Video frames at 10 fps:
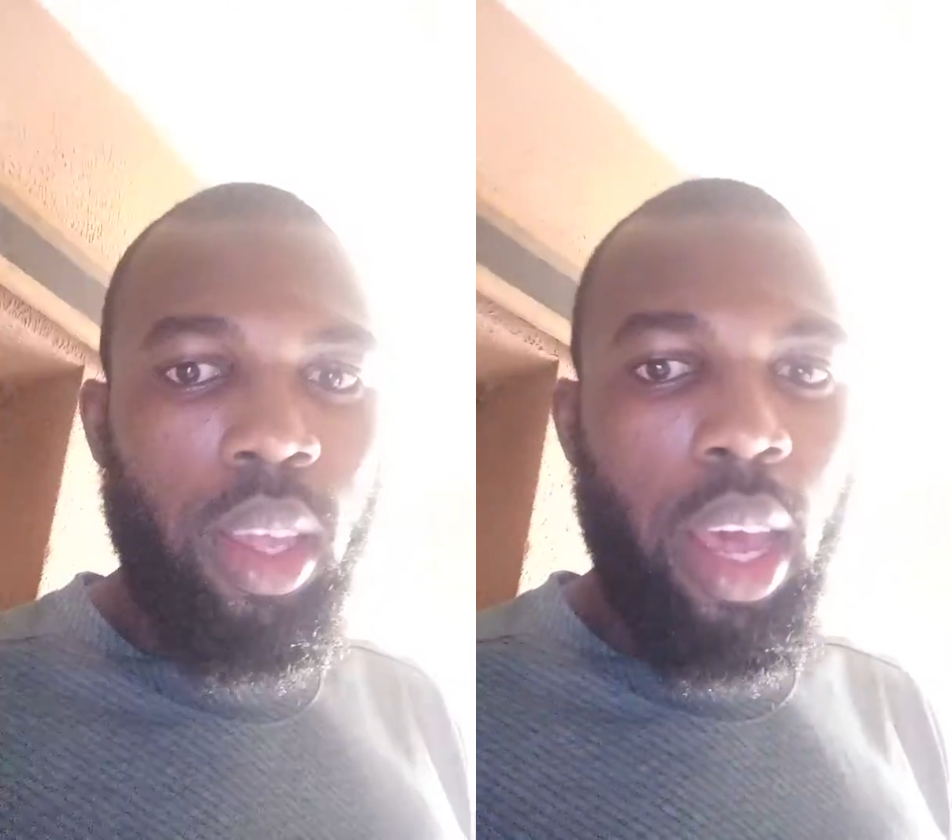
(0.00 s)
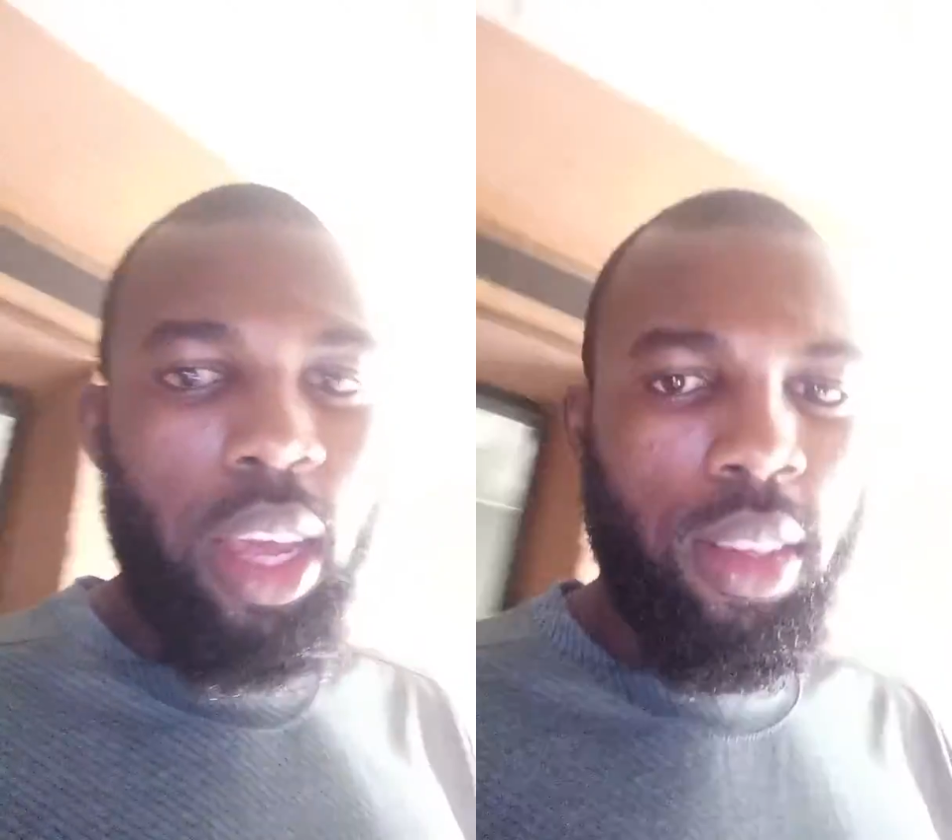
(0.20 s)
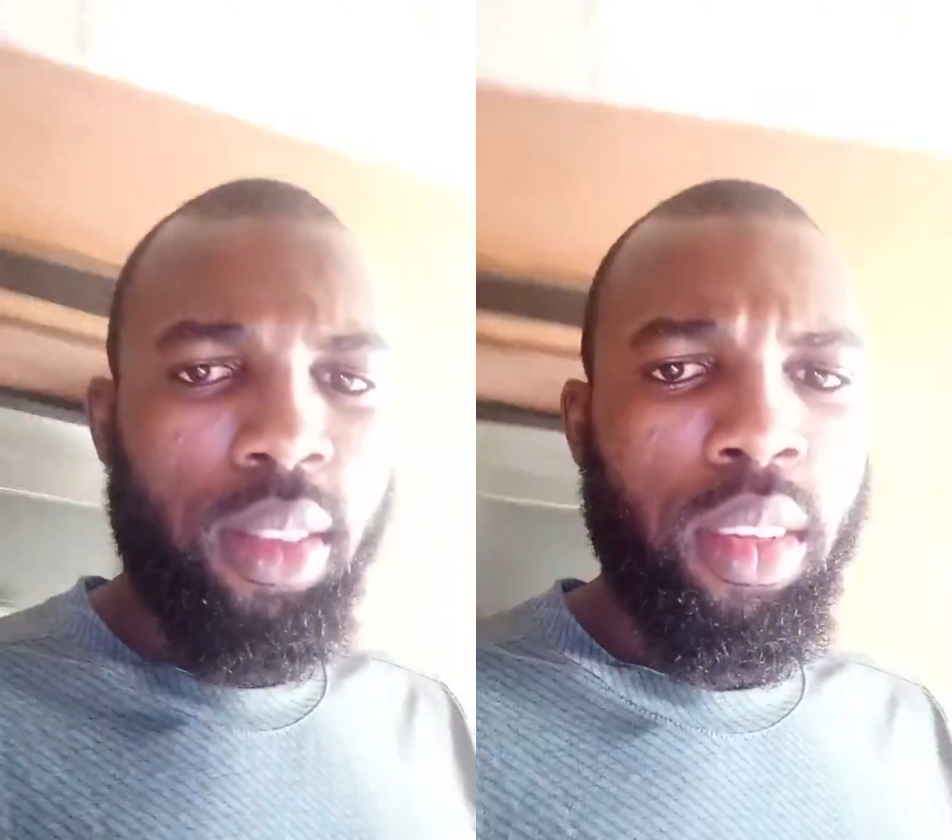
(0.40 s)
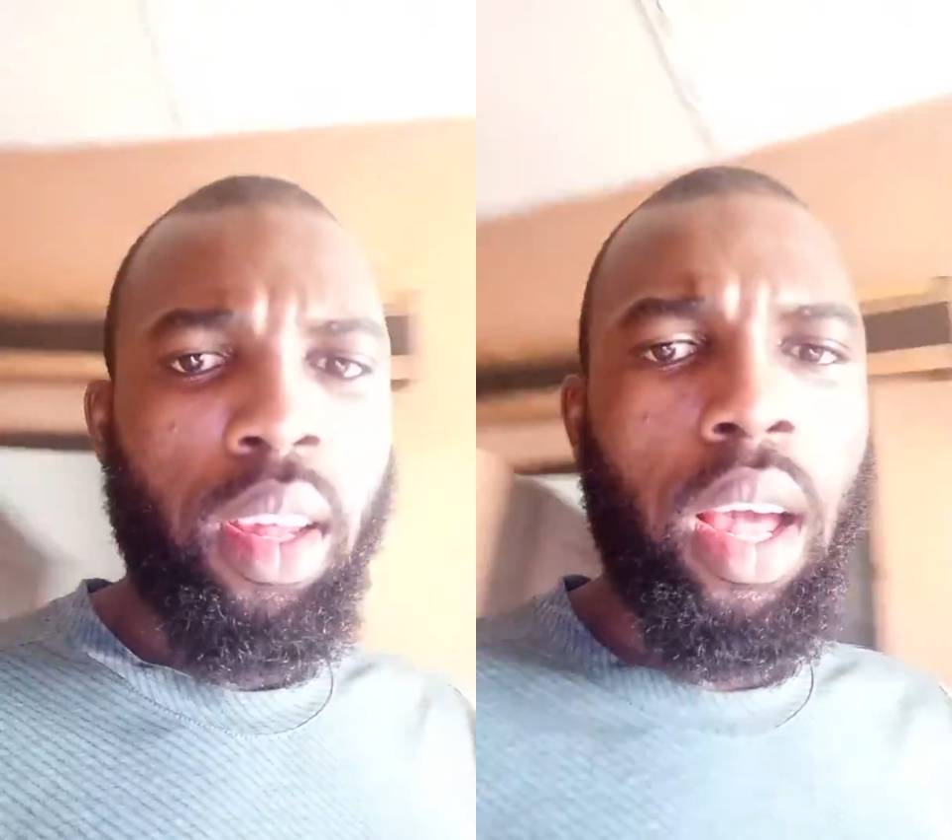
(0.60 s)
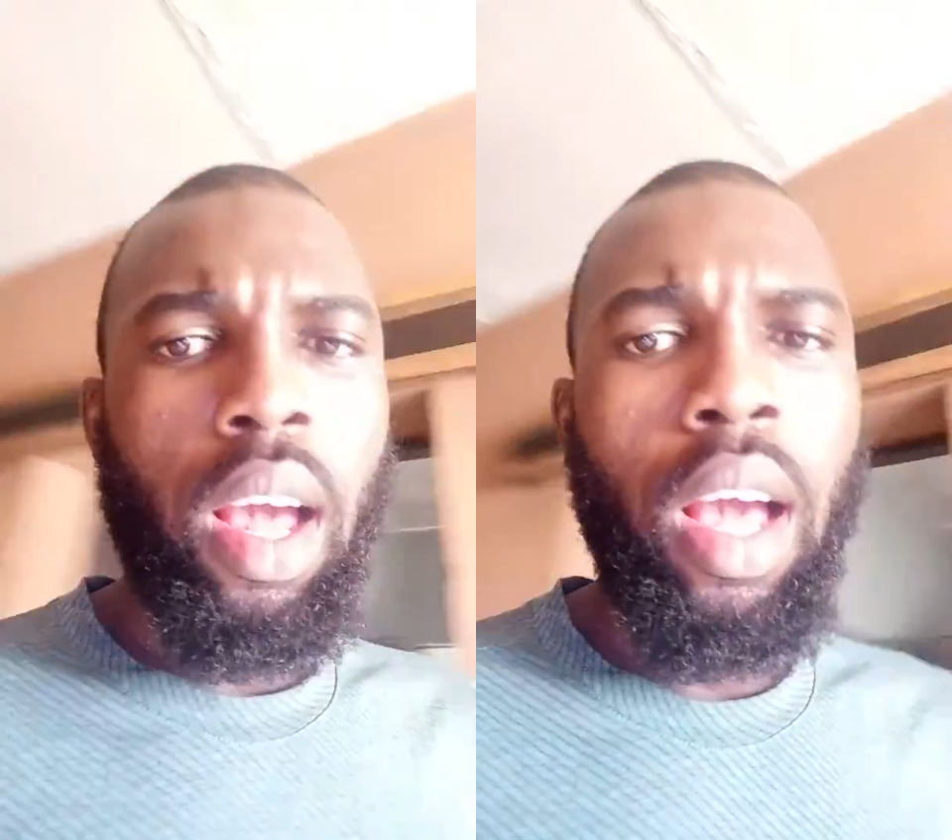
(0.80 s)
Yes.
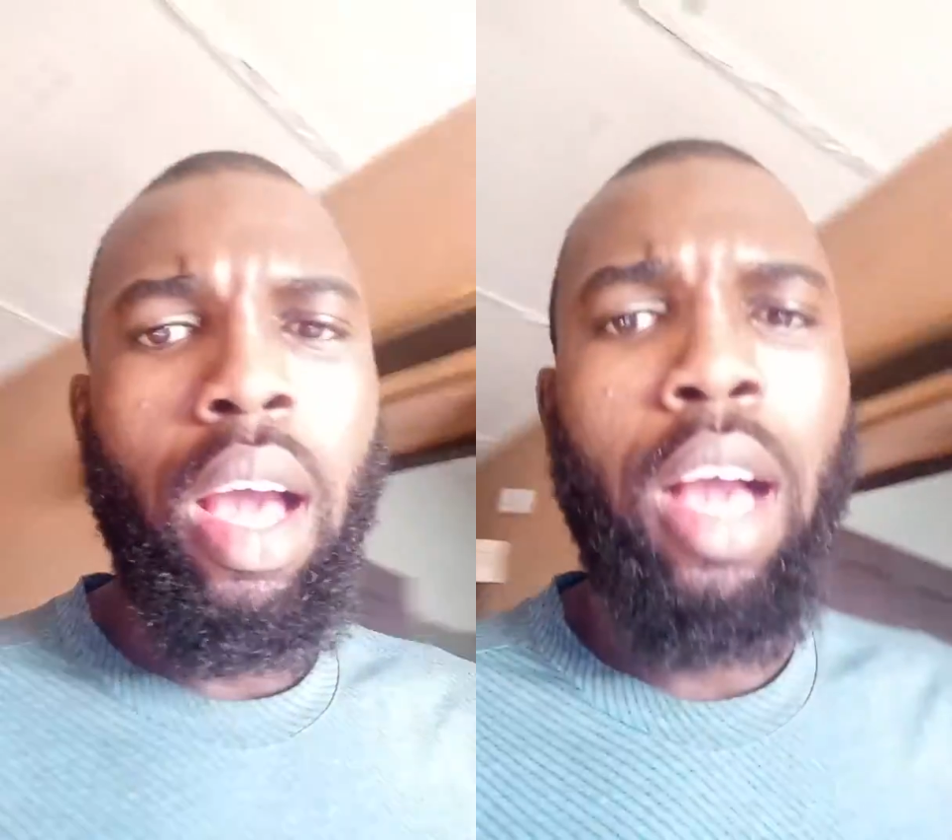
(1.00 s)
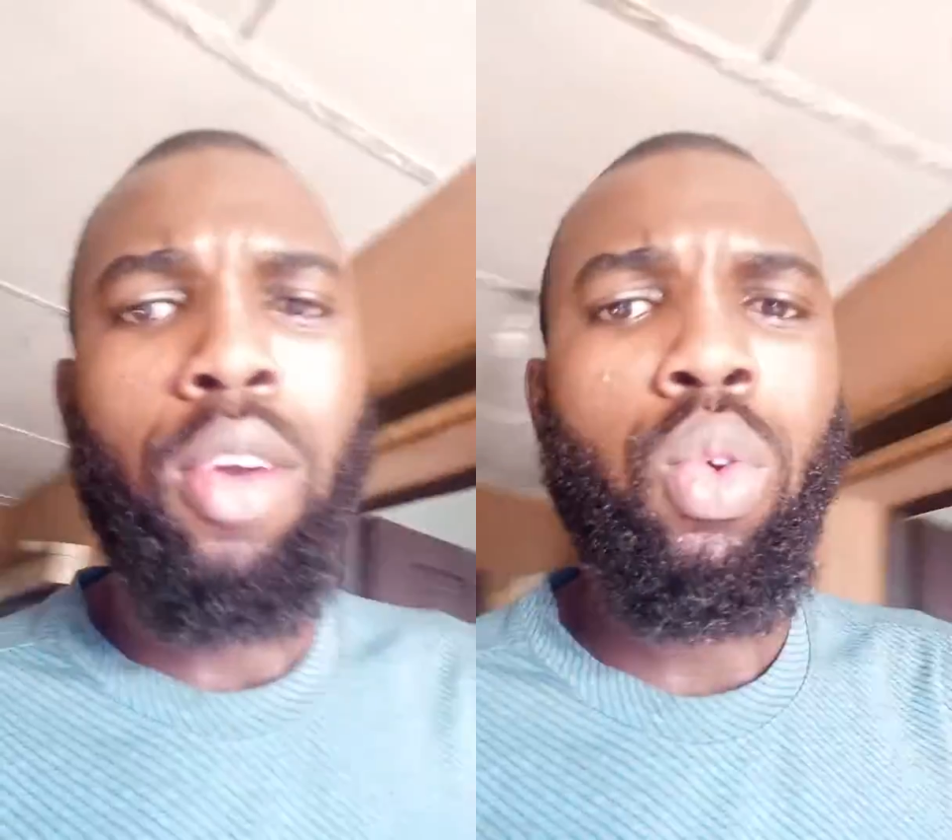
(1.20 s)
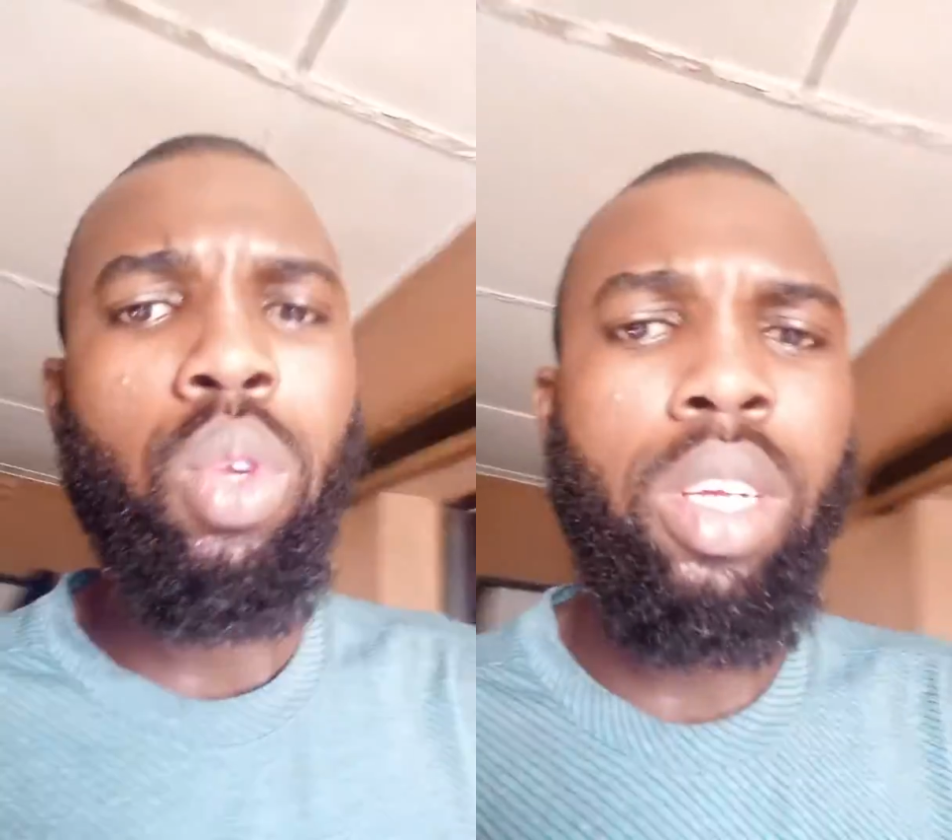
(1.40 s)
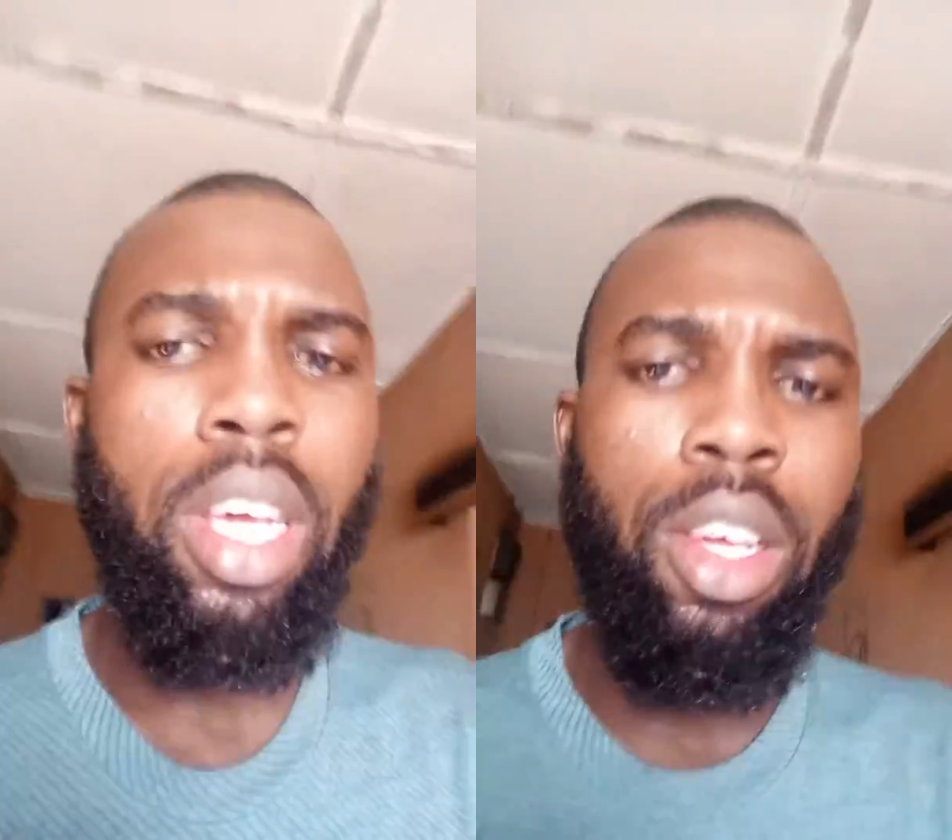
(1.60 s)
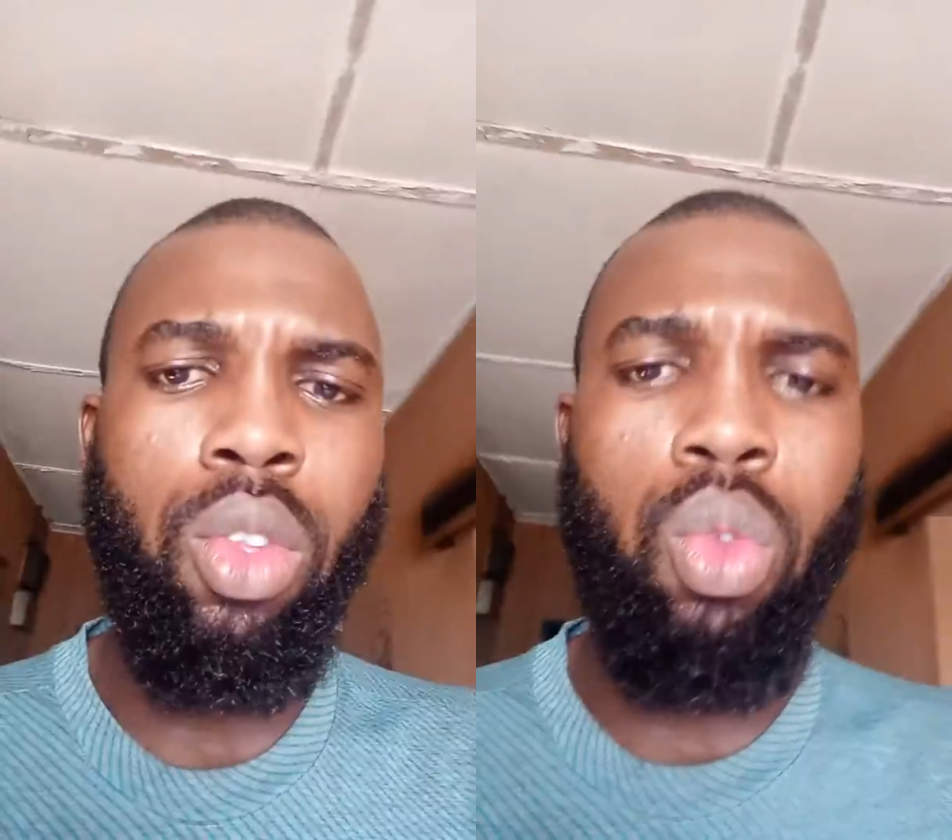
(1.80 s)
Good
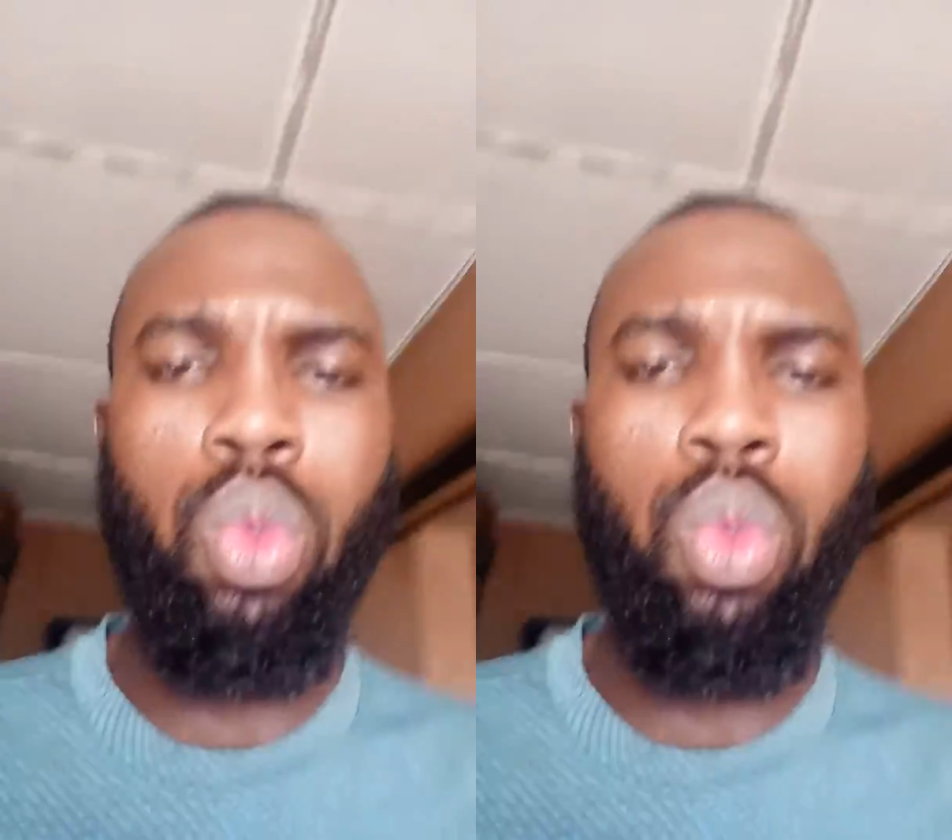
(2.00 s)
day